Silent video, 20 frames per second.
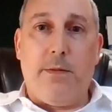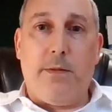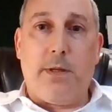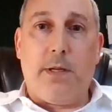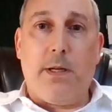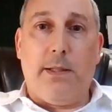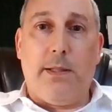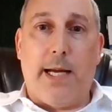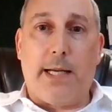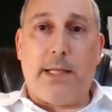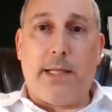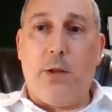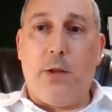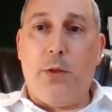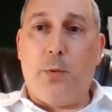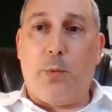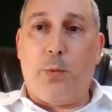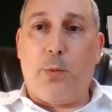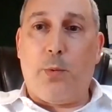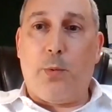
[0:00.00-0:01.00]
collected
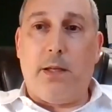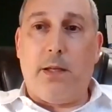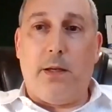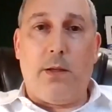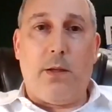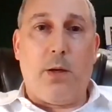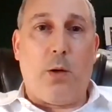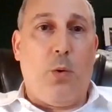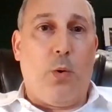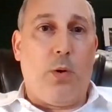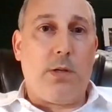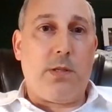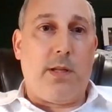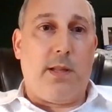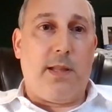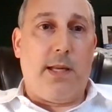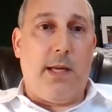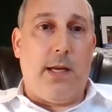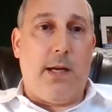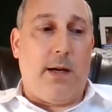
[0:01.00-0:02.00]
throughout the course of
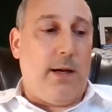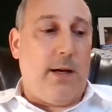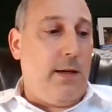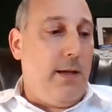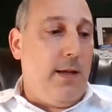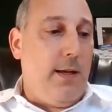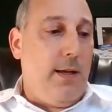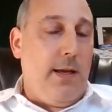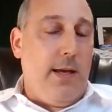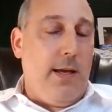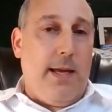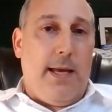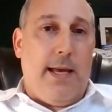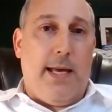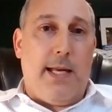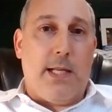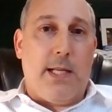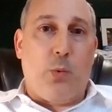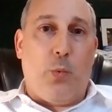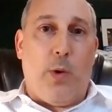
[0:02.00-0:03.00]
the year,
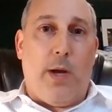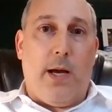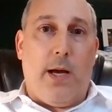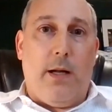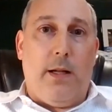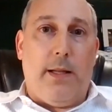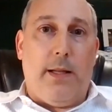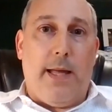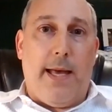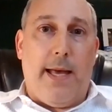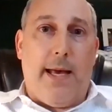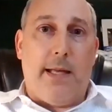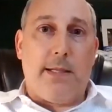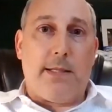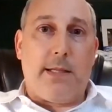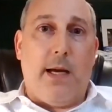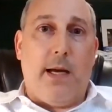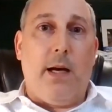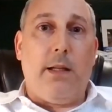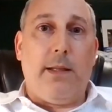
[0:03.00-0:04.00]
as well
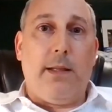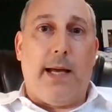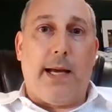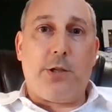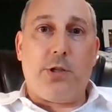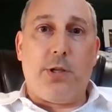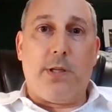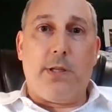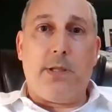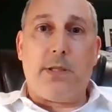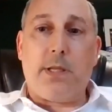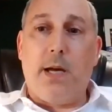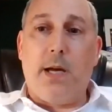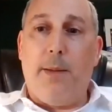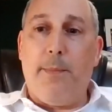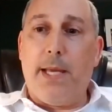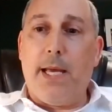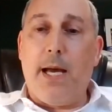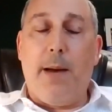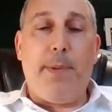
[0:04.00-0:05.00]
as elections
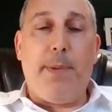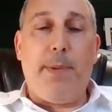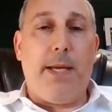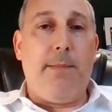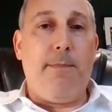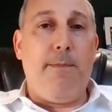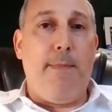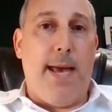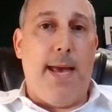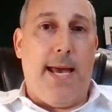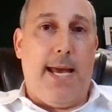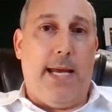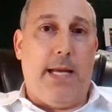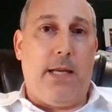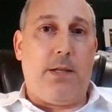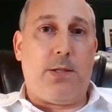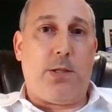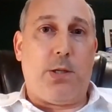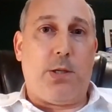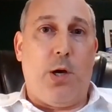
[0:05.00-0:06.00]
coming up in May.
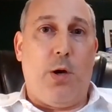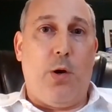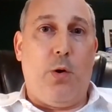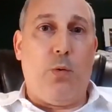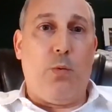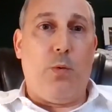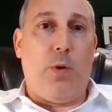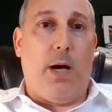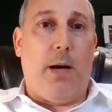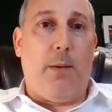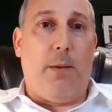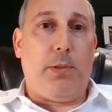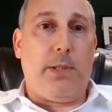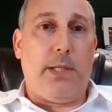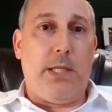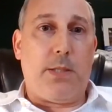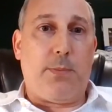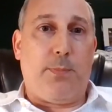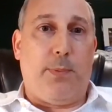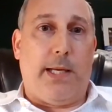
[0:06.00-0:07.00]
So
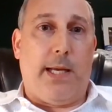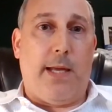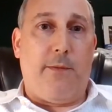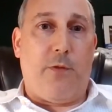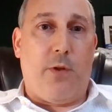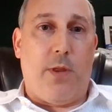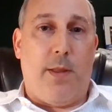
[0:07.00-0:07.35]
please plan for